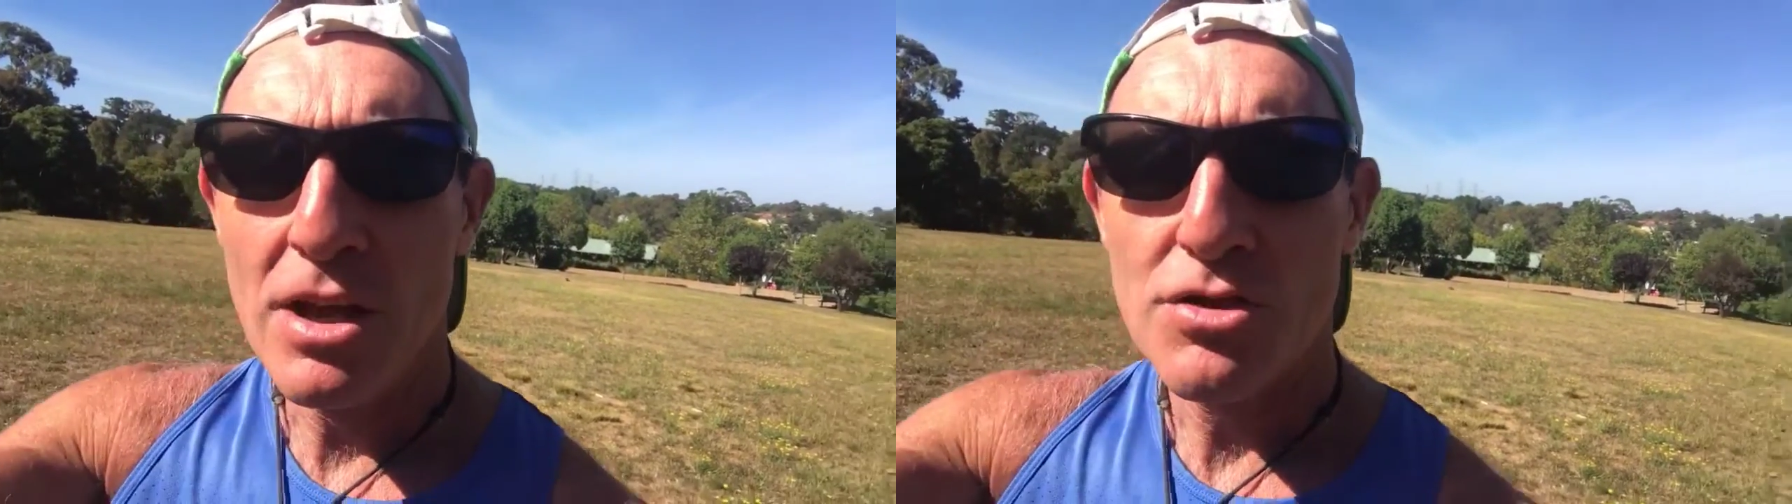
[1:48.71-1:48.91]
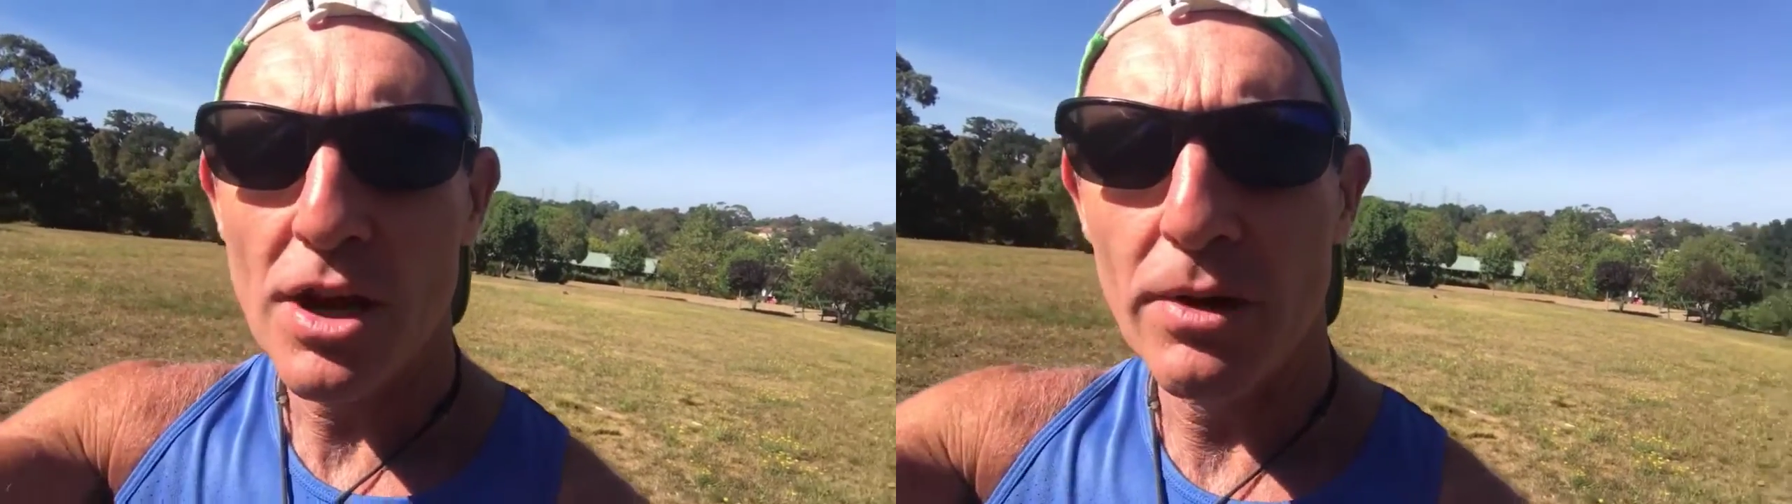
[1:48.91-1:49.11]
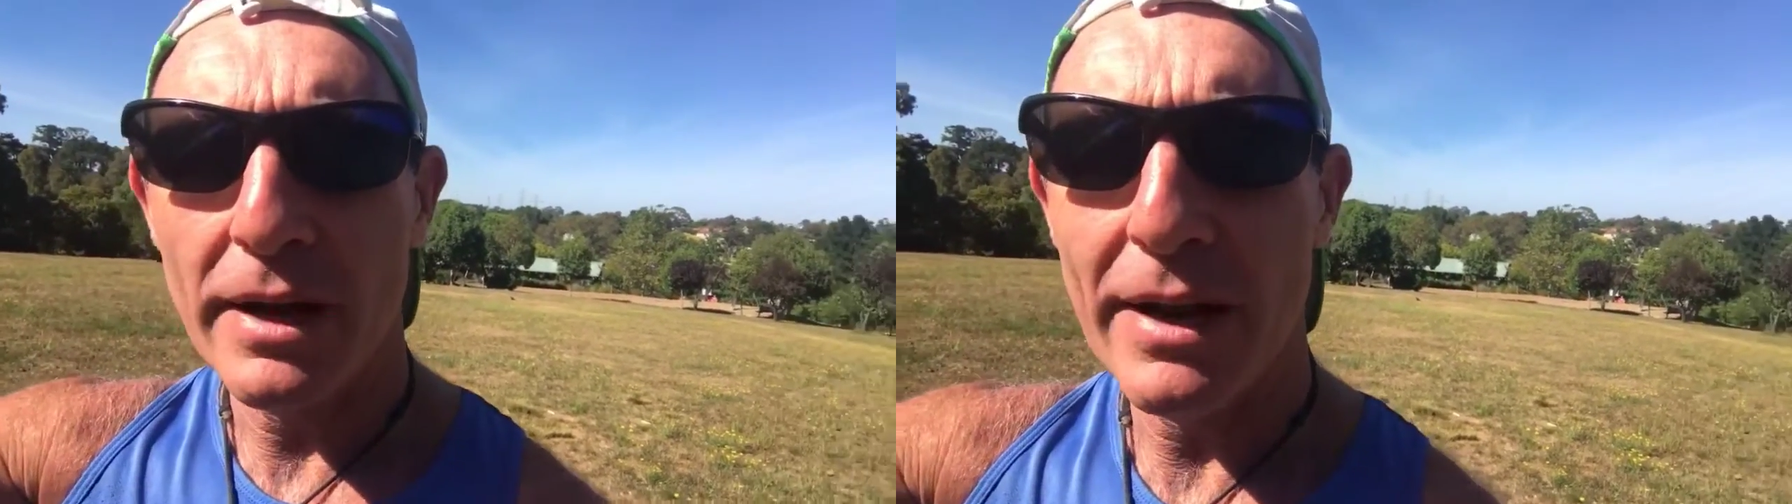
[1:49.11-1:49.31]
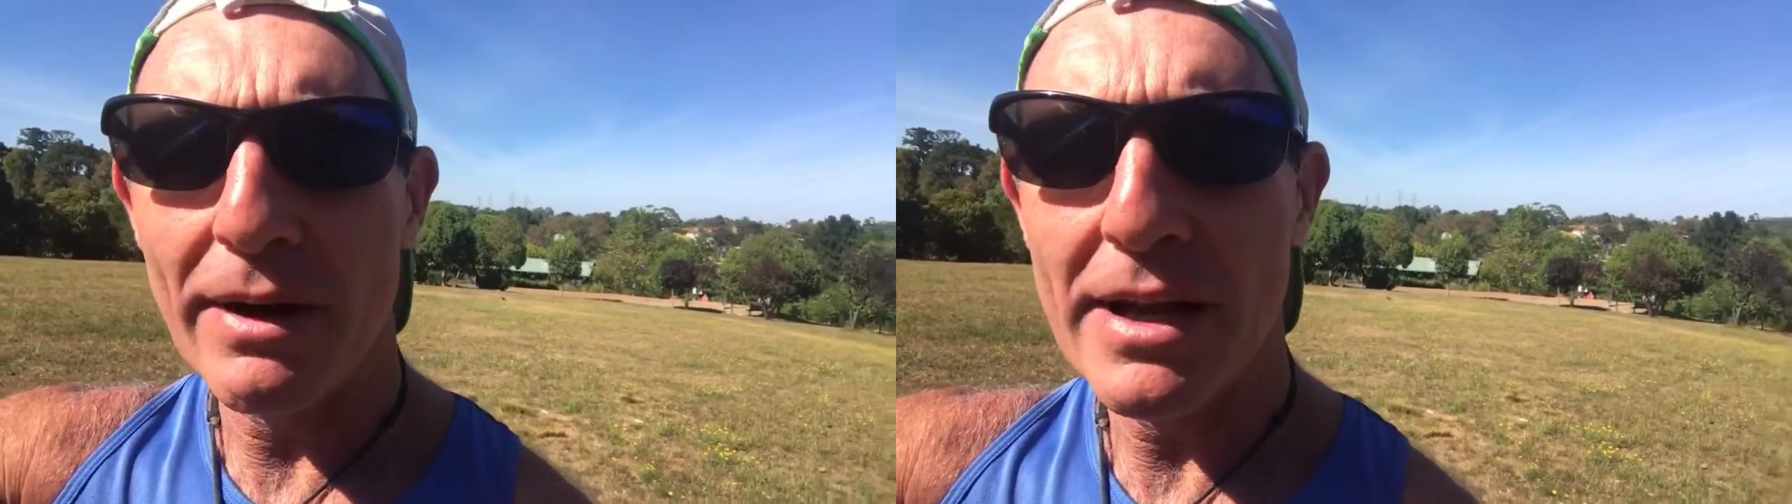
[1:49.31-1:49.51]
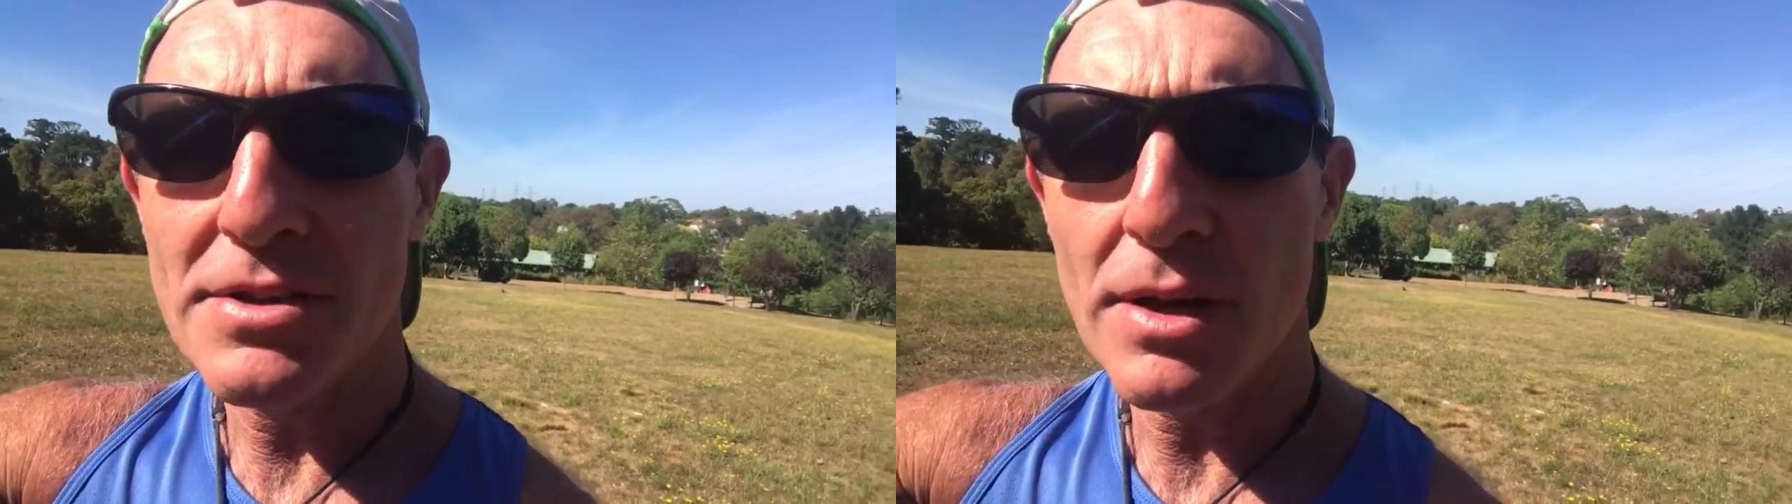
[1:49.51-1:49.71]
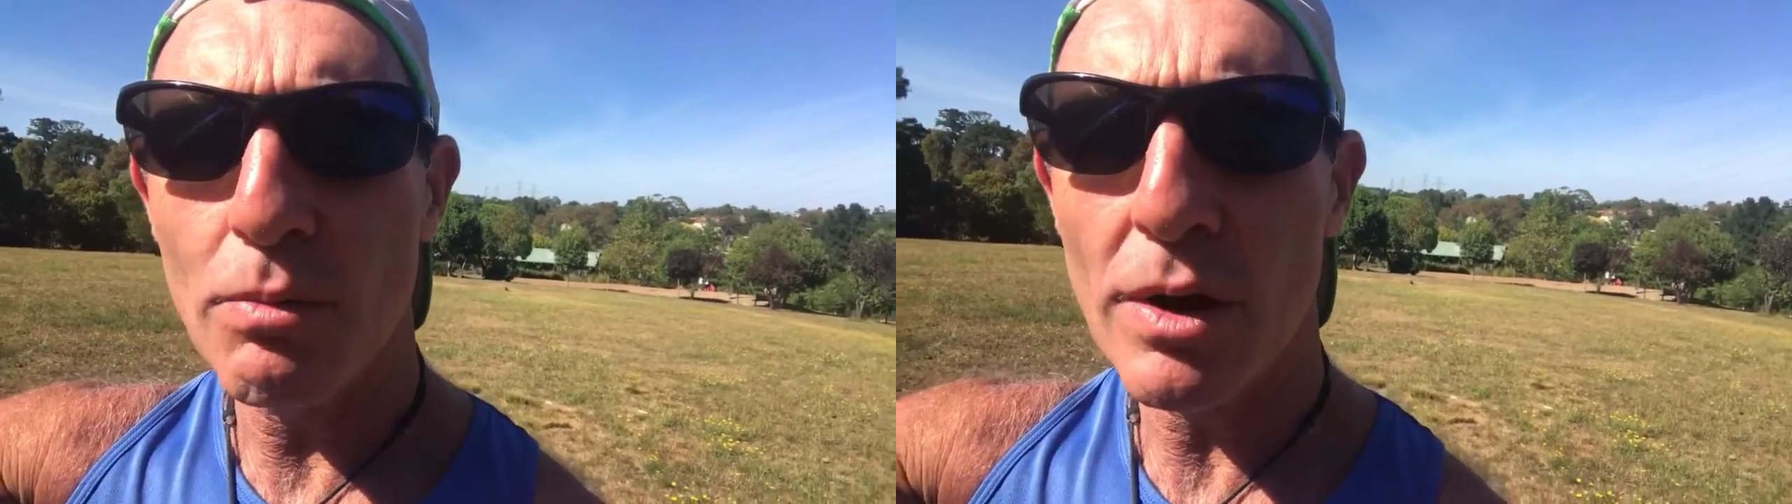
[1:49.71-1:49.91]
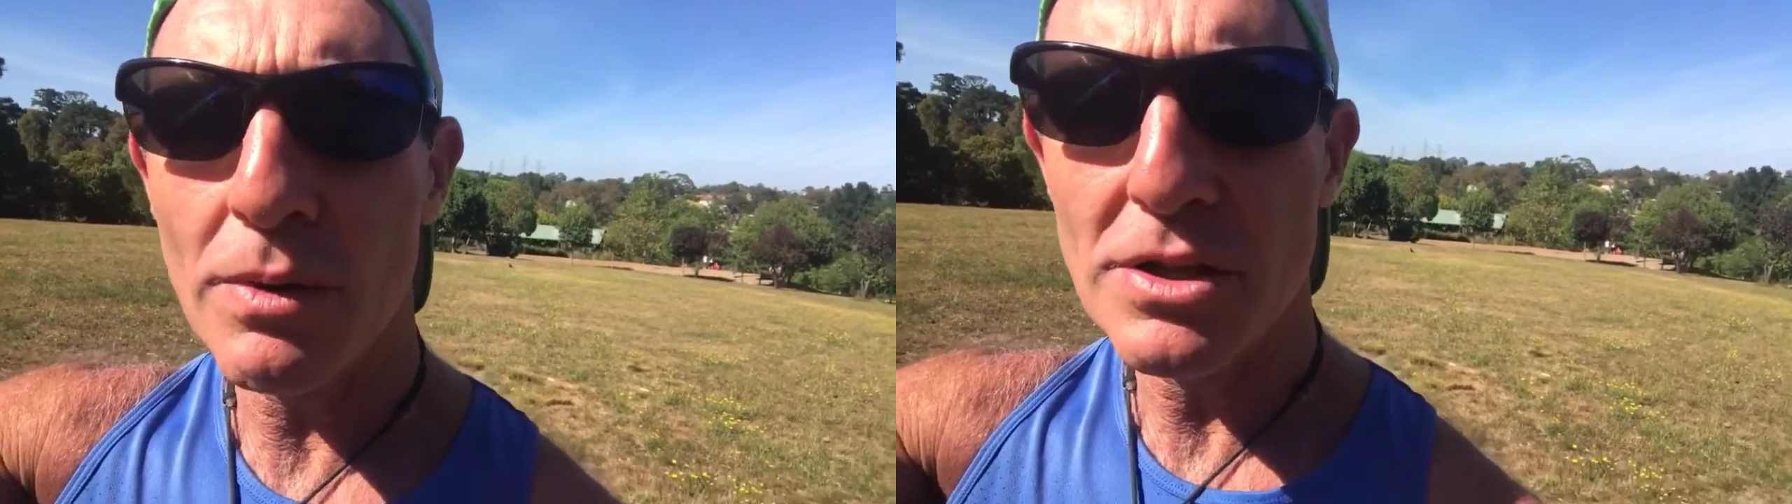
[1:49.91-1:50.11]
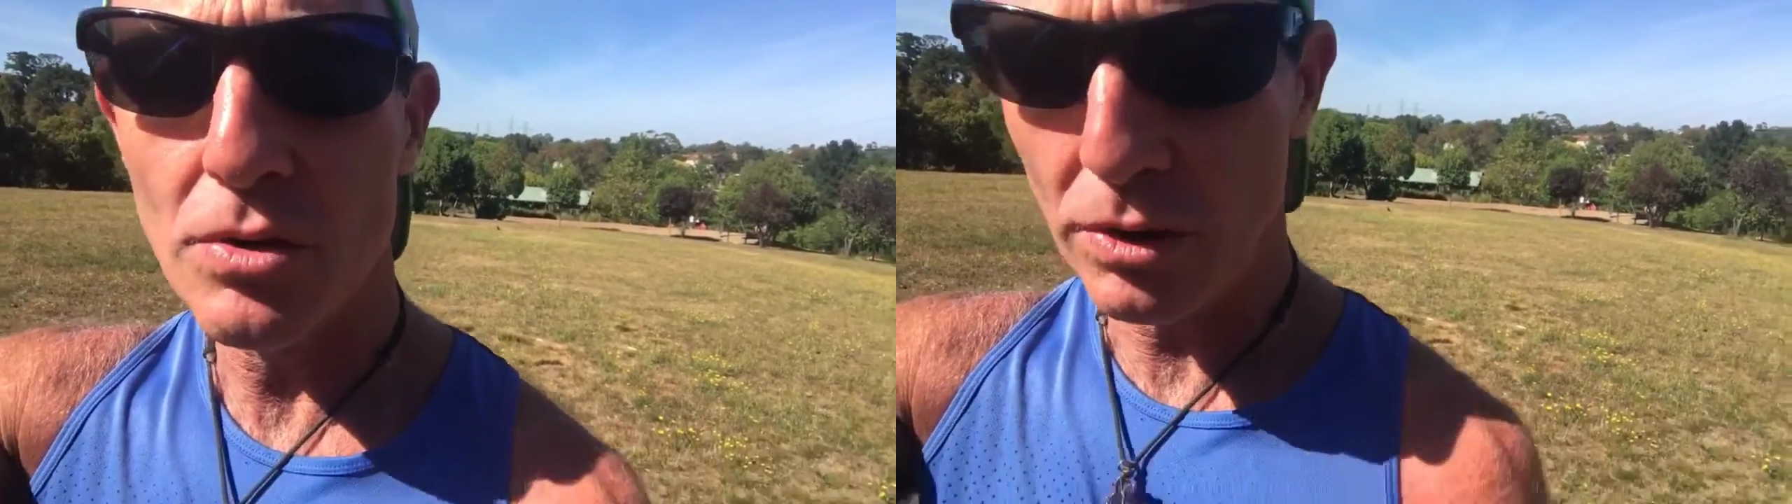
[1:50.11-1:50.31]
So what I want to